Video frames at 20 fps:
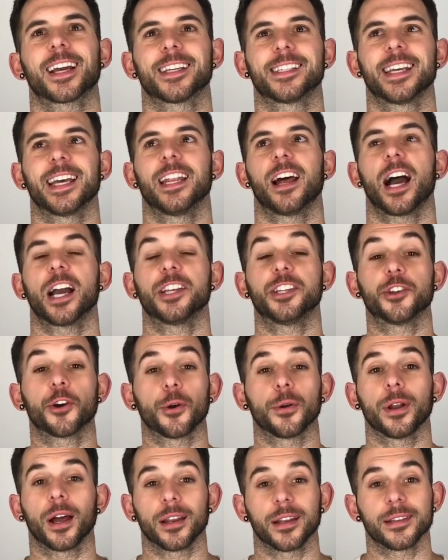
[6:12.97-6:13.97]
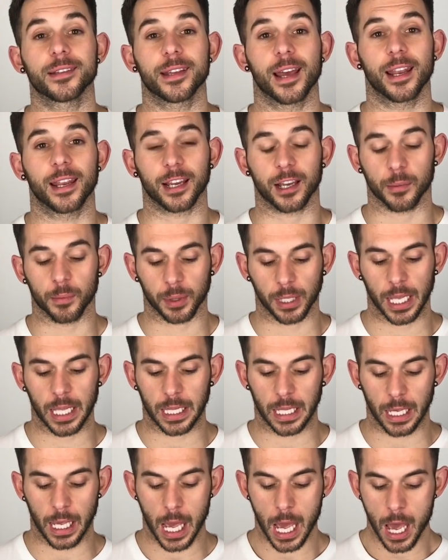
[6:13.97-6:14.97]
said, I don't understand it
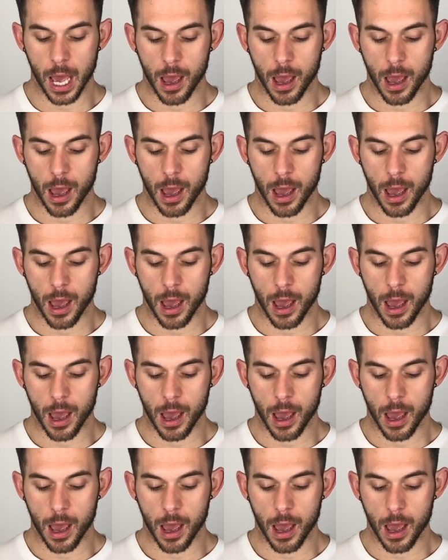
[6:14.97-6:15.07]
completely,